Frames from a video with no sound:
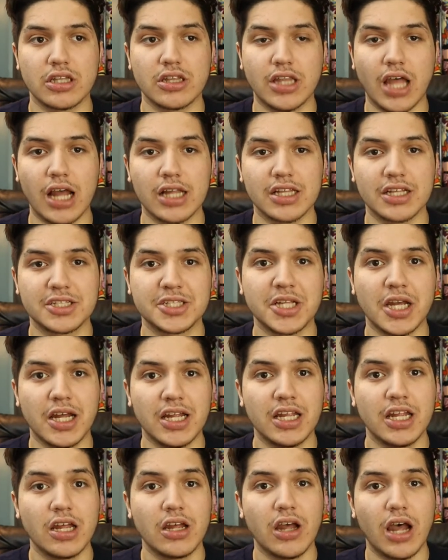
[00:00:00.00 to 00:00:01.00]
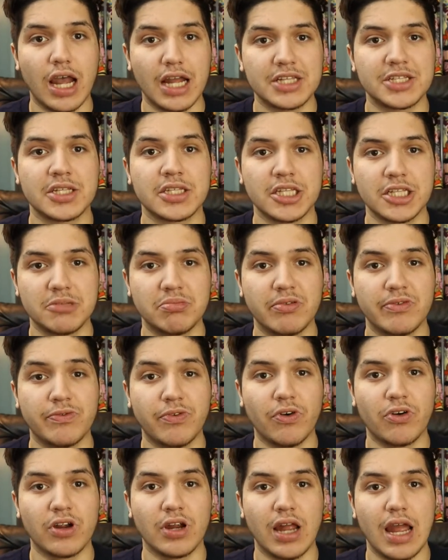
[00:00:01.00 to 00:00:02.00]
doctor said, I seen this
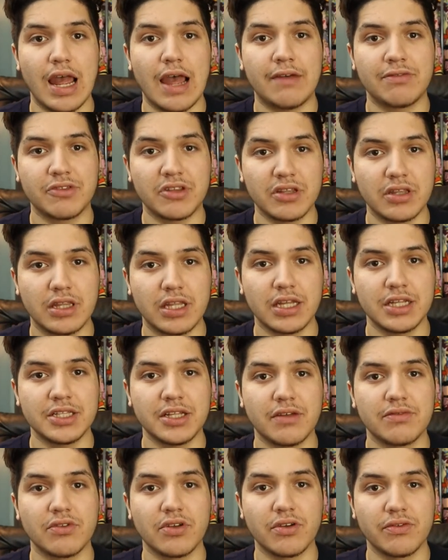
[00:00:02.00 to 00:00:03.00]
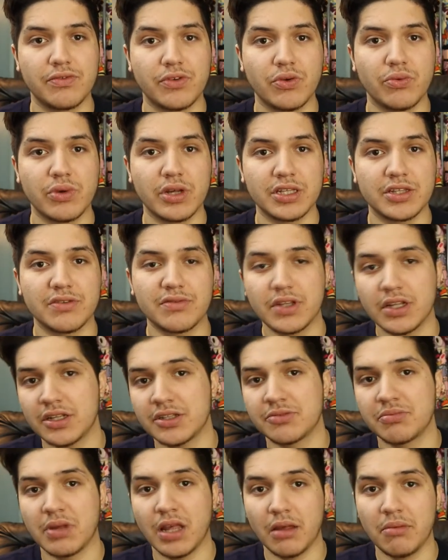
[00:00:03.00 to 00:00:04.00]
before, after this, after a few weeks of
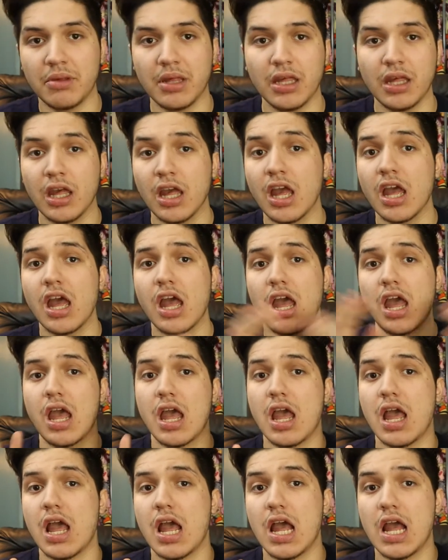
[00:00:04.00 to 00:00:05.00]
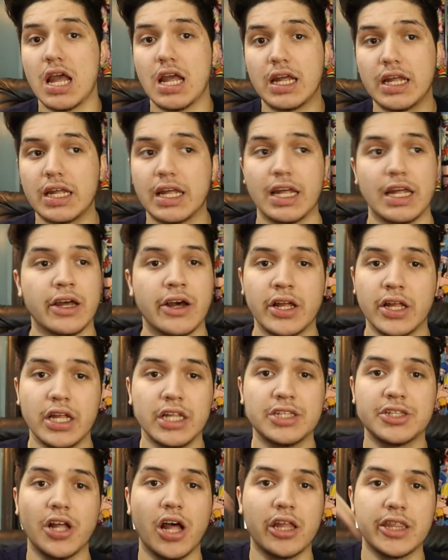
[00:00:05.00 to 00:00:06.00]
this, maybe it,
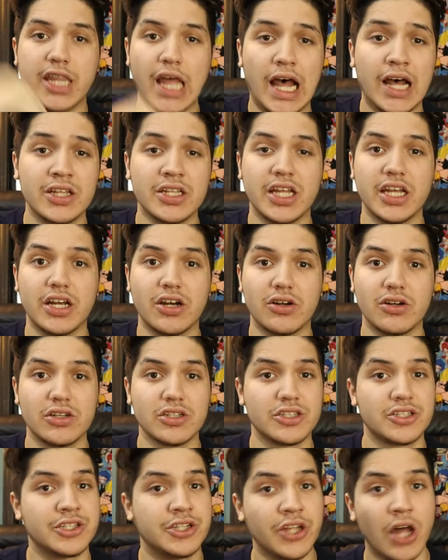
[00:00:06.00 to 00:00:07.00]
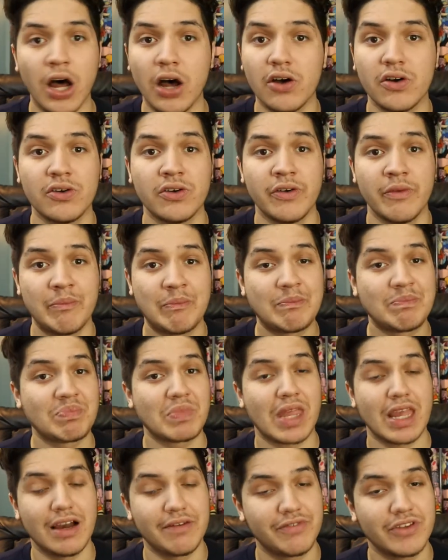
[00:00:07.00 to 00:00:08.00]
it's all downhill. So
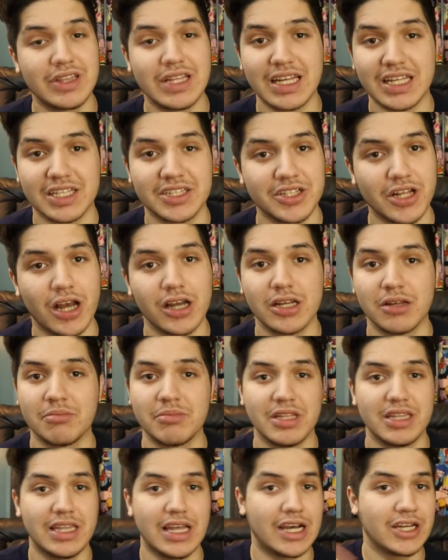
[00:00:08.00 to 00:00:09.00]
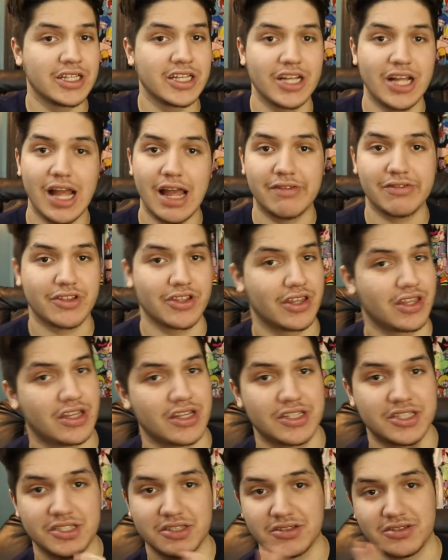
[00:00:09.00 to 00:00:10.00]
I feel like it's all gonna be downhill after
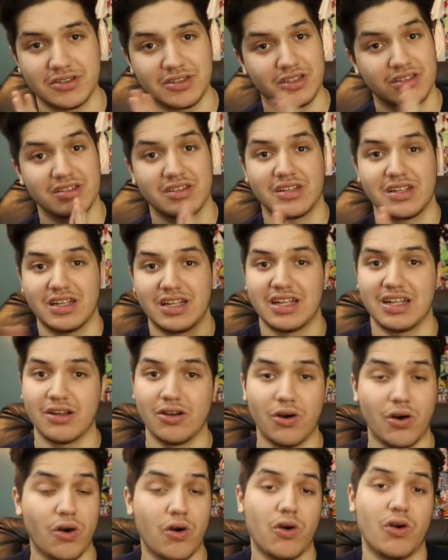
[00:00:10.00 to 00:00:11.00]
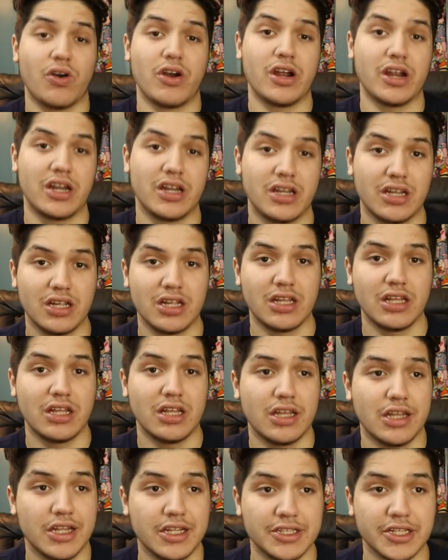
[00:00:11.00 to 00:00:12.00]
this, or
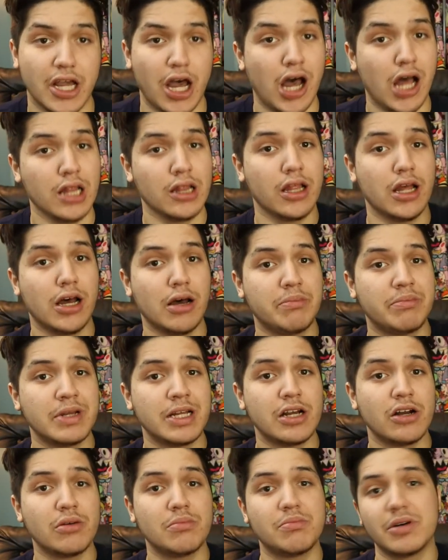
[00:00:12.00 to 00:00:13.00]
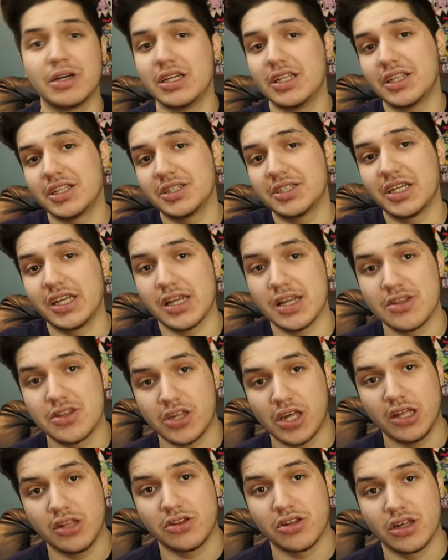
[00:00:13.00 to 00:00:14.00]
it's all uphill, but he doesn't get
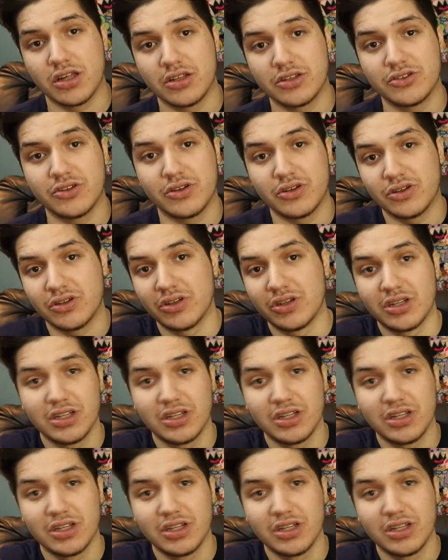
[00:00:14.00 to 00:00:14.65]
J J. So,